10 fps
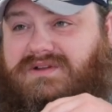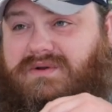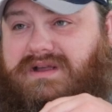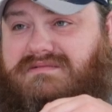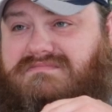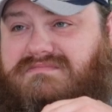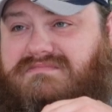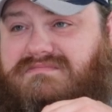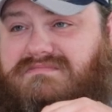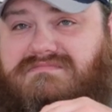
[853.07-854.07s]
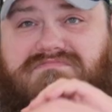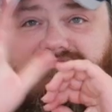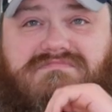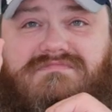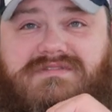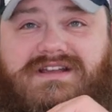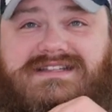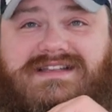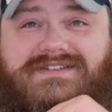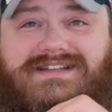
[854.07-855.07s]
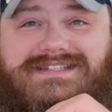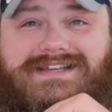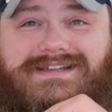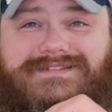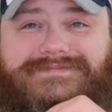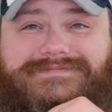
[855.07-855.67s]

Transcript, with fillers: Okay. You guys have a nice day.